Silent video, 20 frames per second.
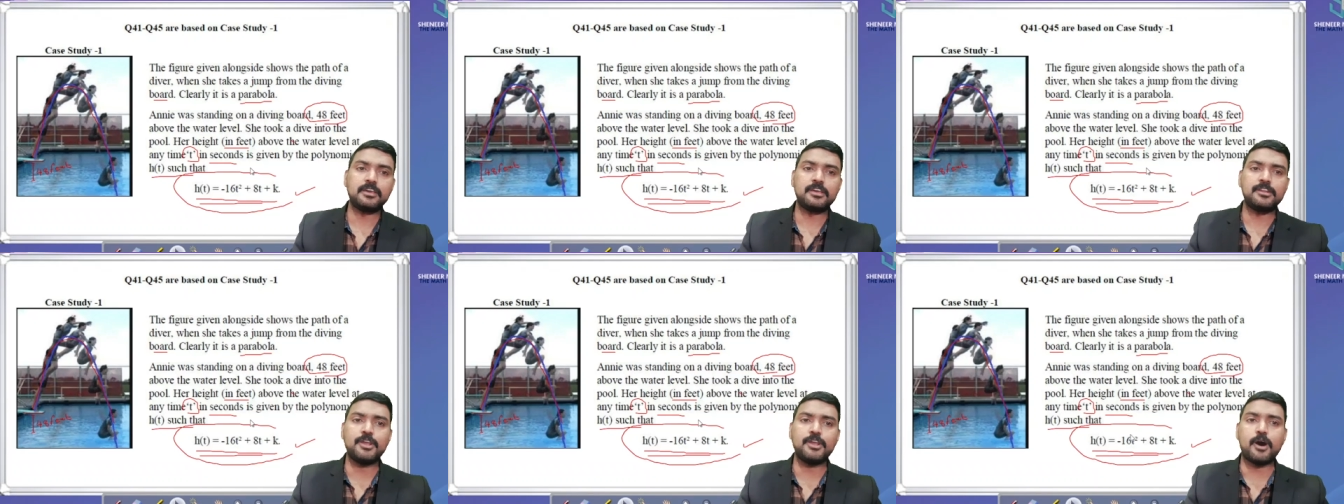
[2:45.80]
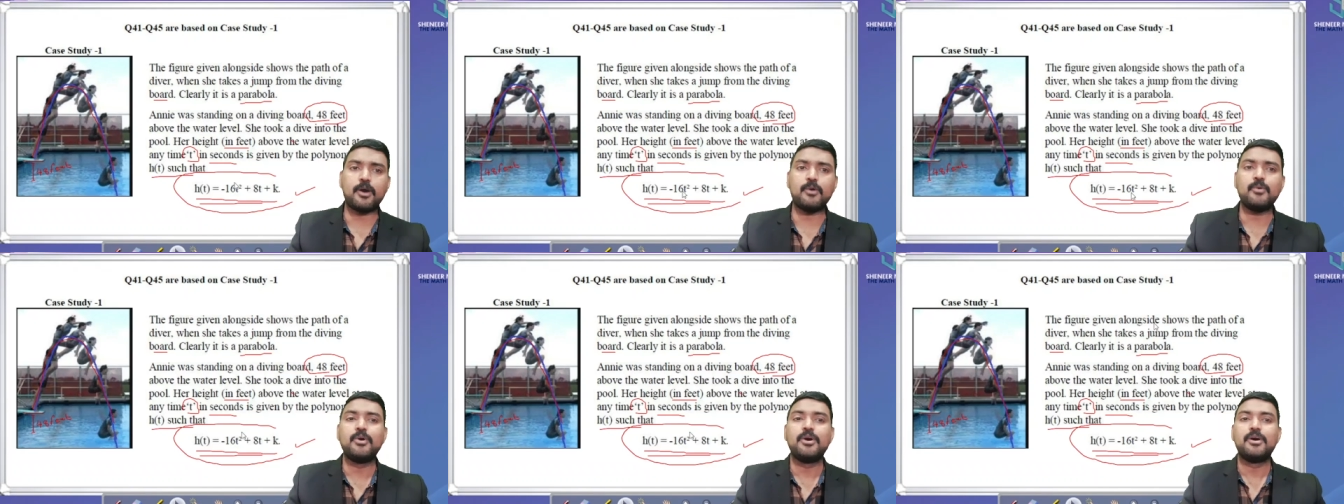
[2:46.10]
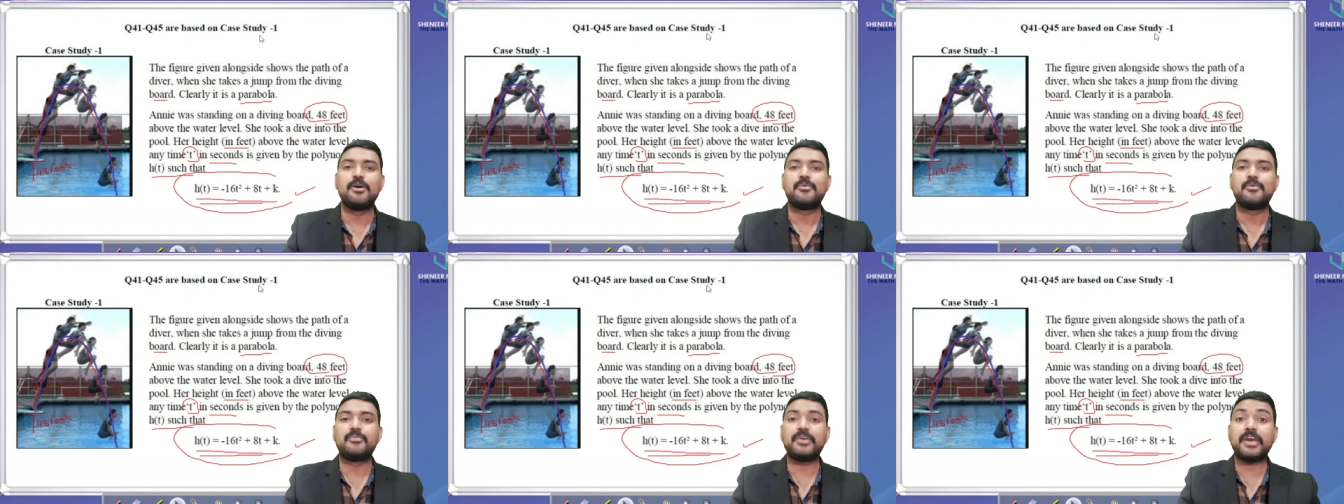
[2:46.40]
Now,
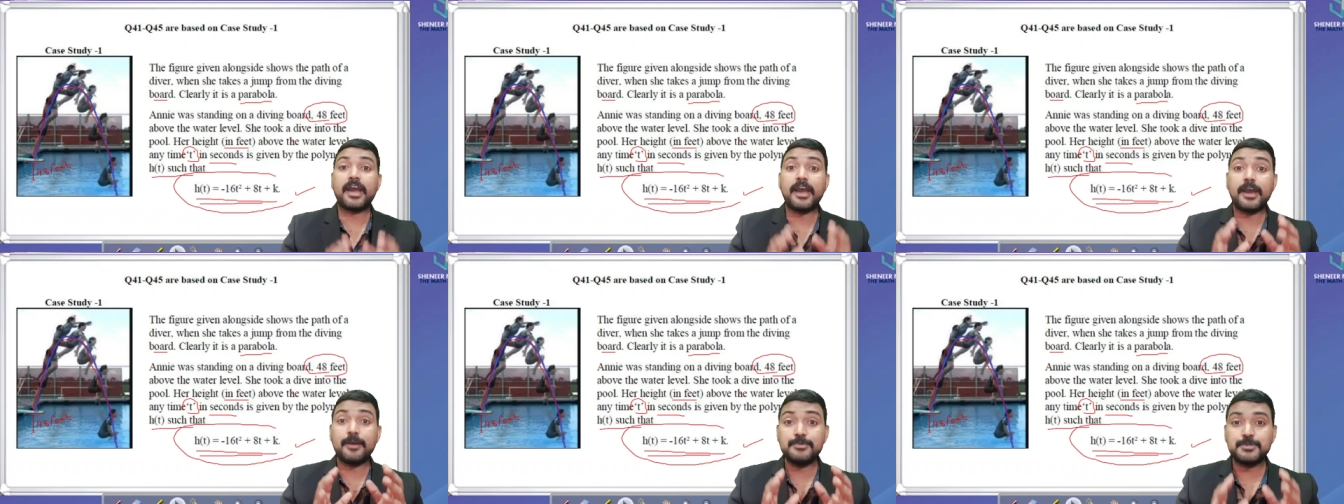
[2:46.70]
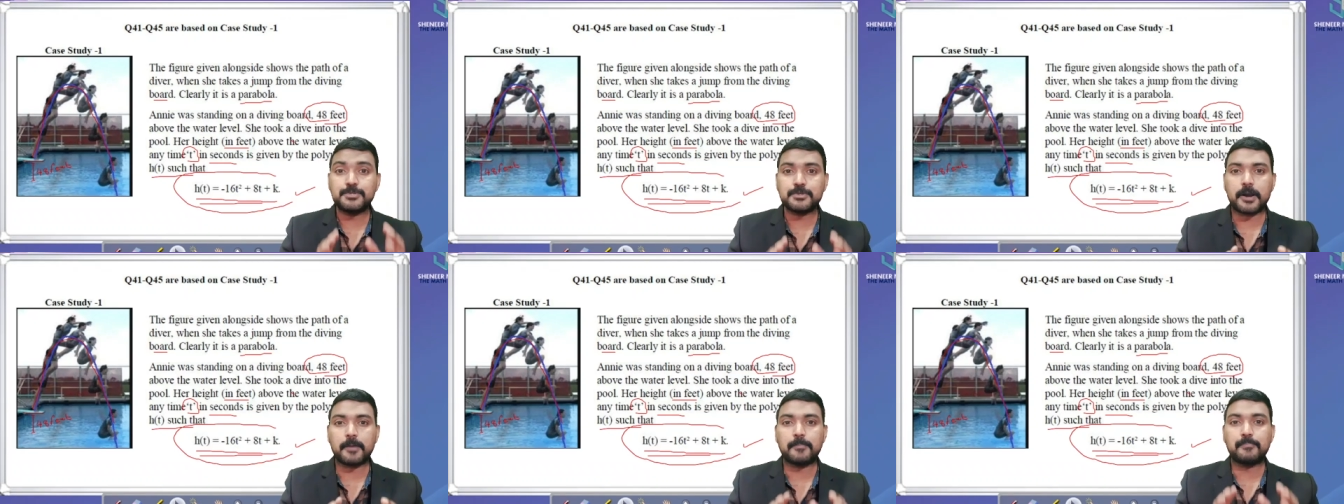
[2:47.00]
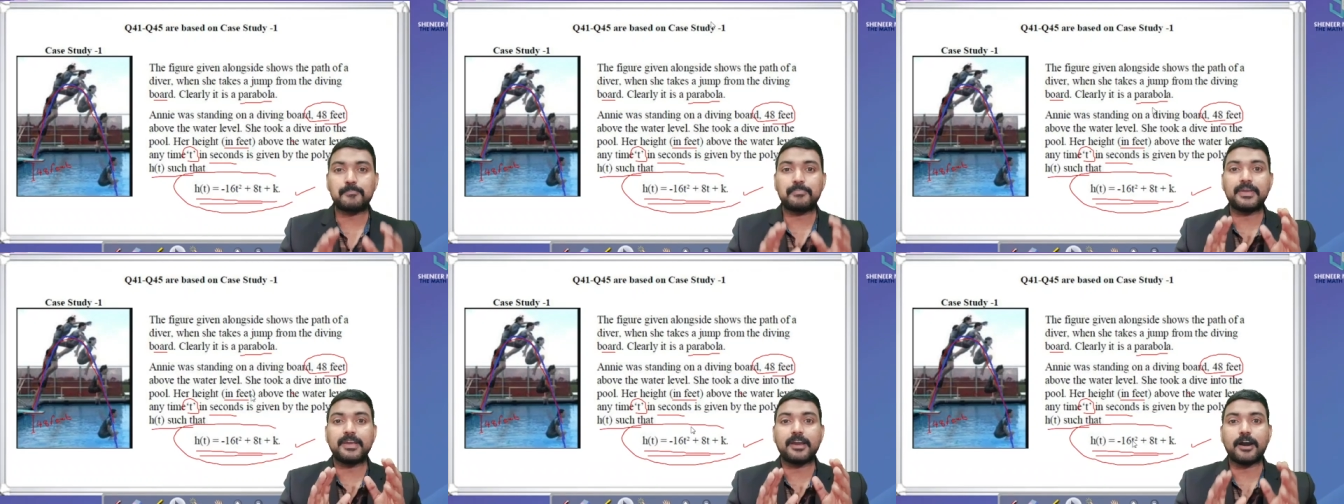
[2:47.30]
we have to
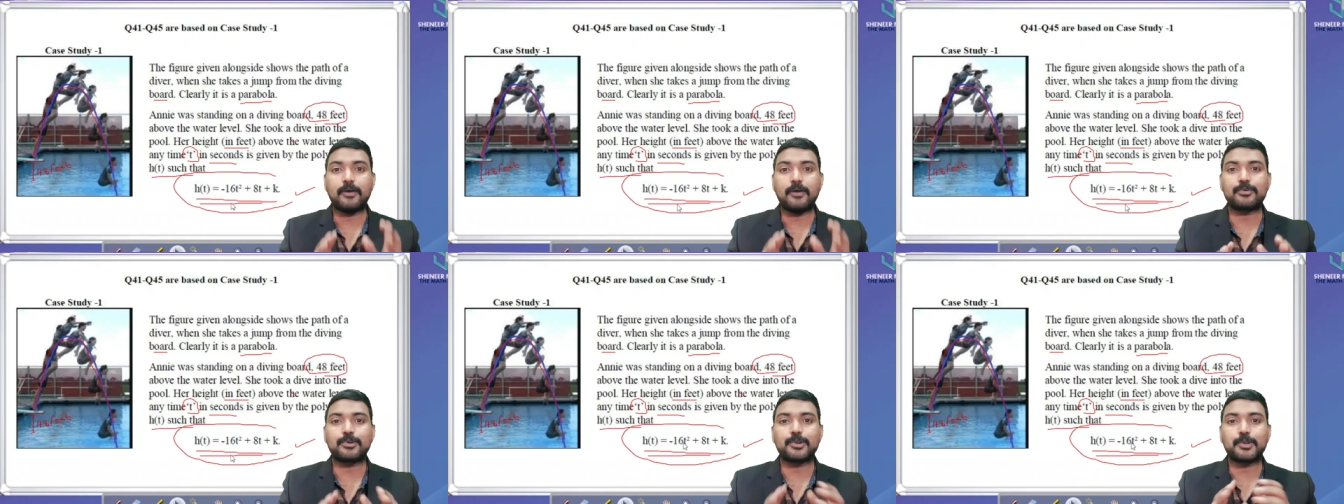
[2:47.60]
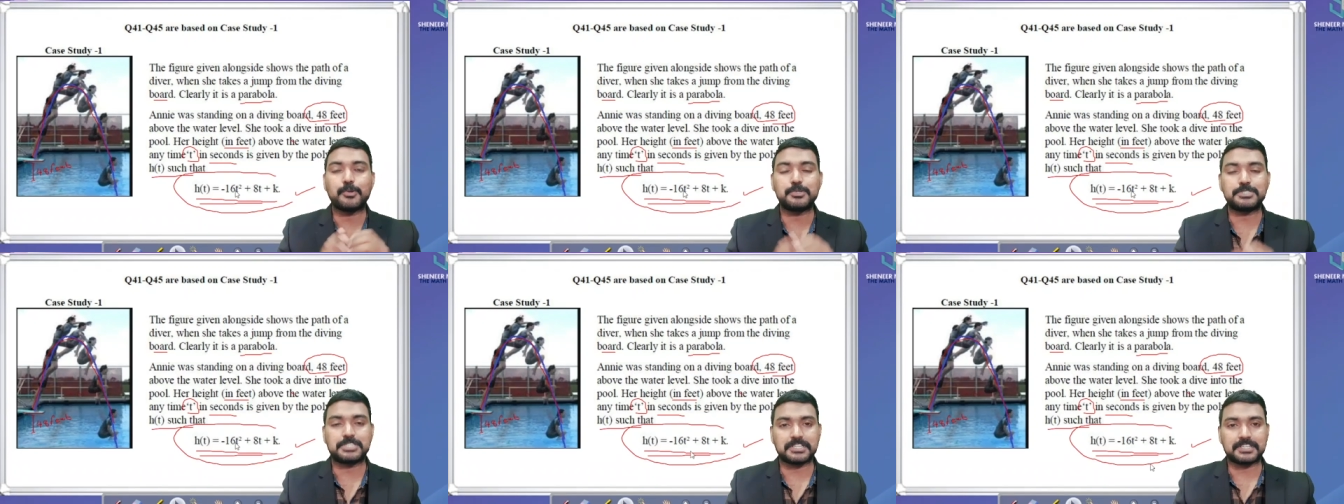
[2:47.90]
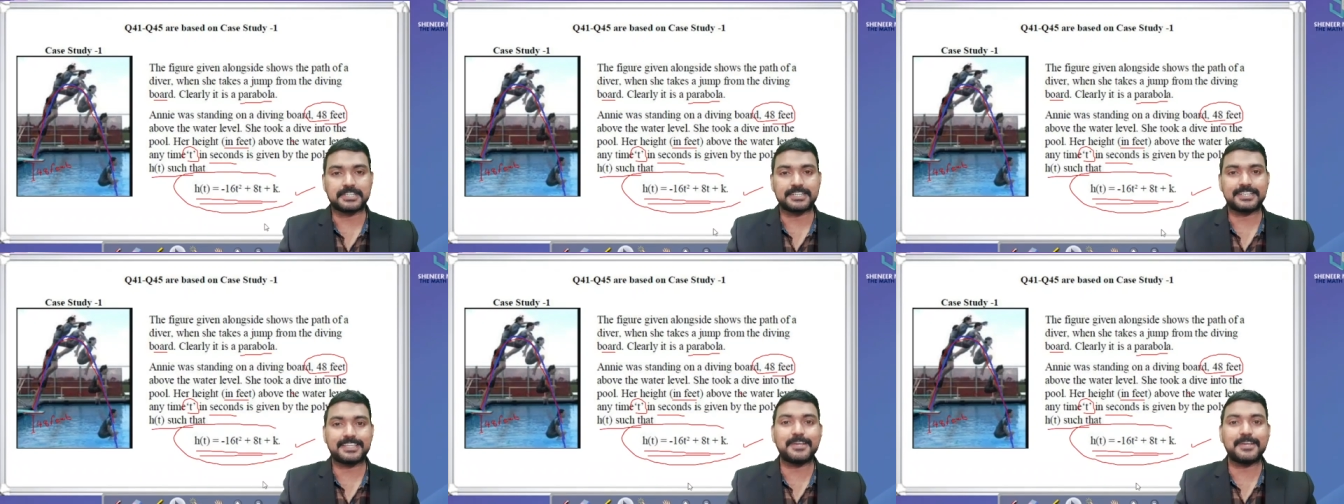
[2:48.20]
apply our logic,